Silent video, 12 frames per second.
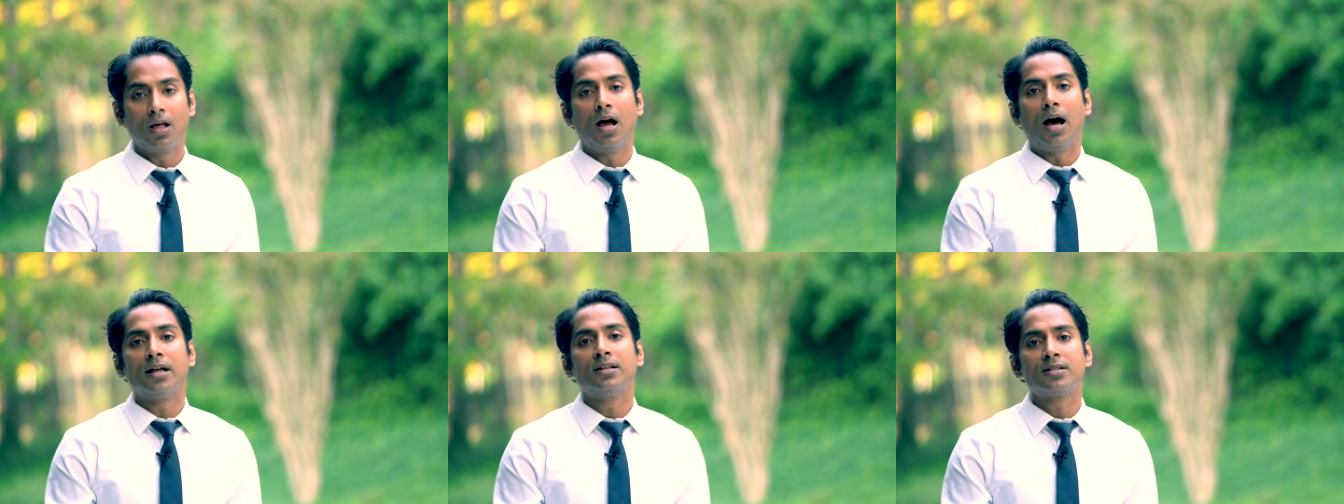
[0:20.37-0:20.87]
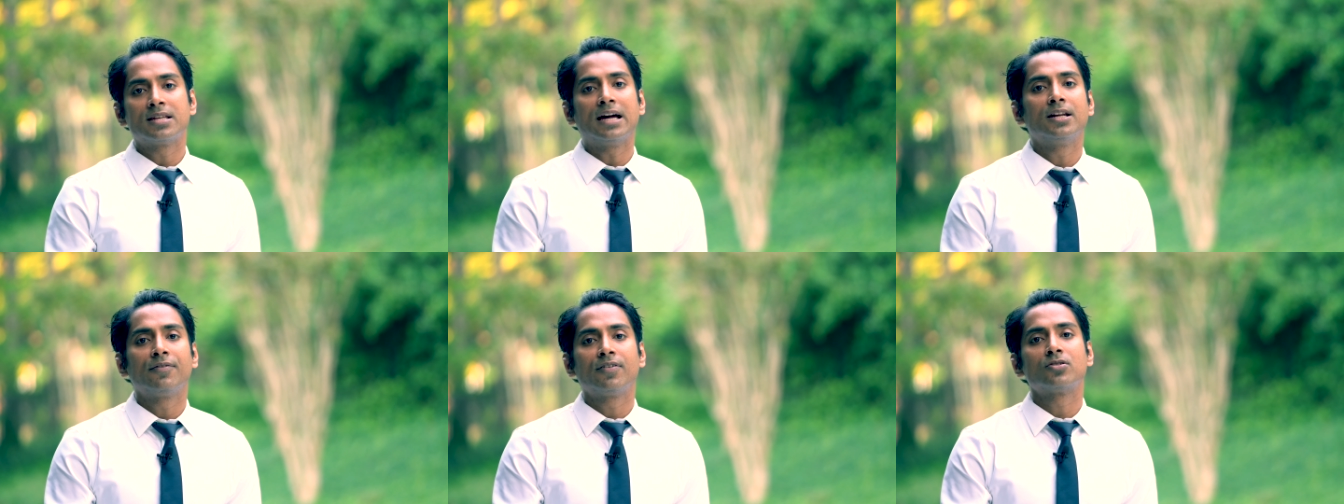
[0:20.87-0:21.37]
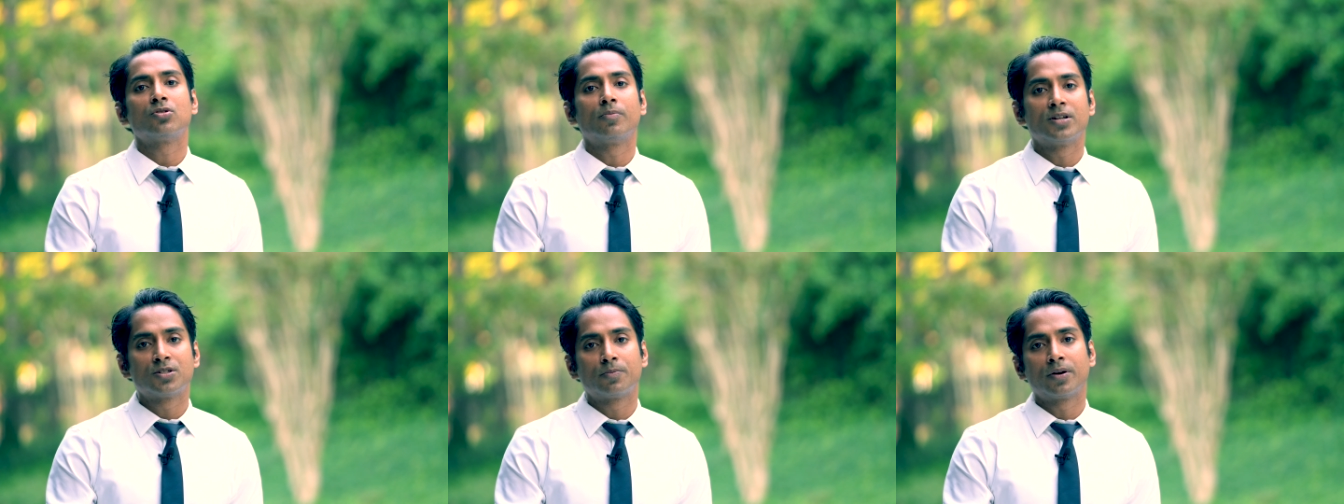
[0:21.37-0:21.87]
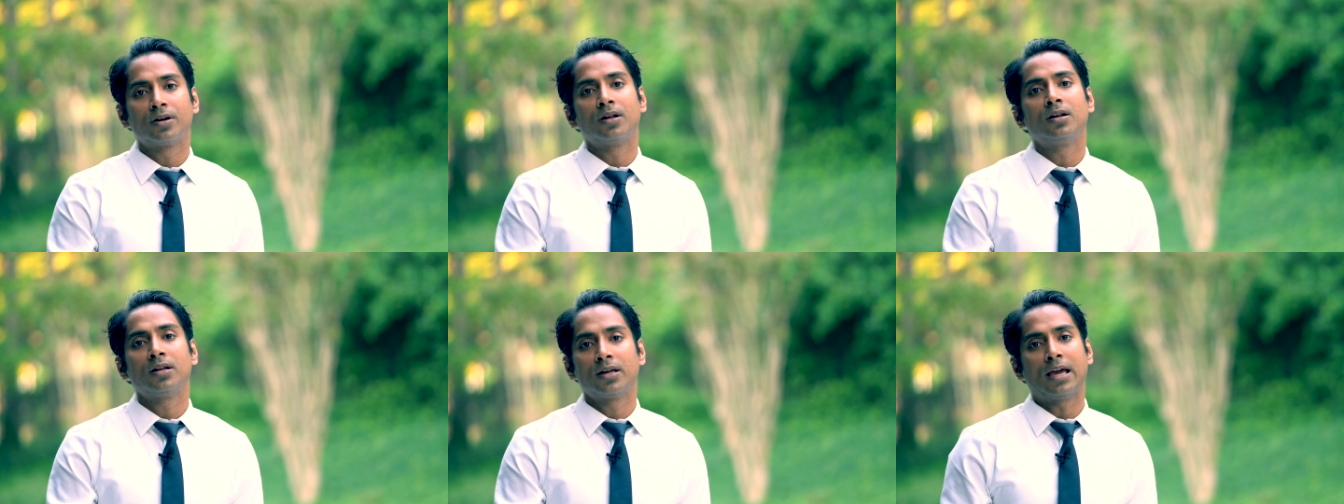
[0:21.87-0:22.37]
Other side effects of
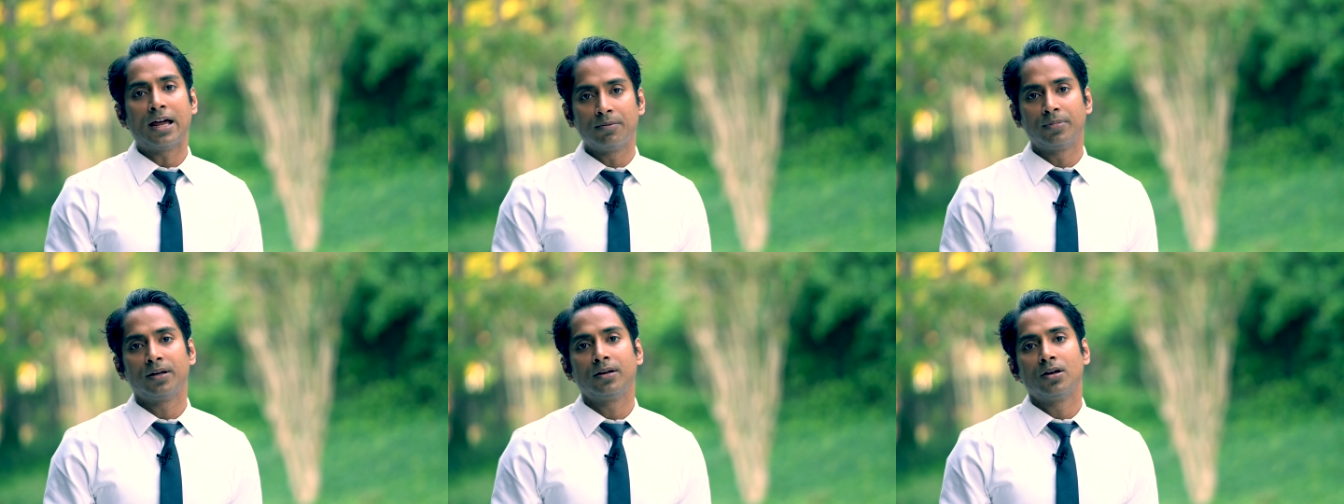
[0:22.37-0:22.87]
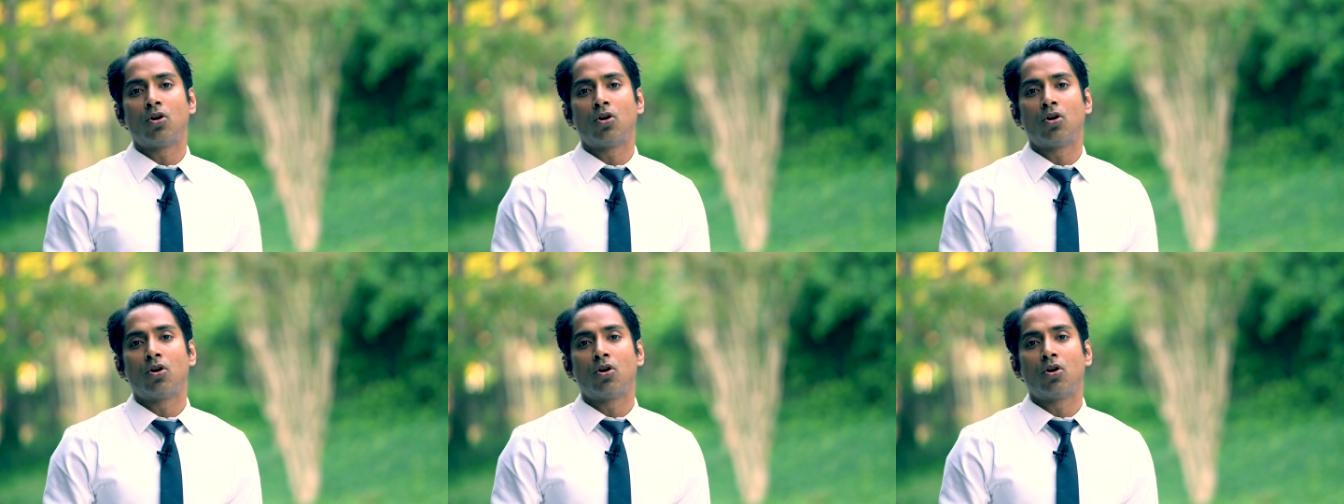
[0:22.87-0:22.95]
Risperdal can be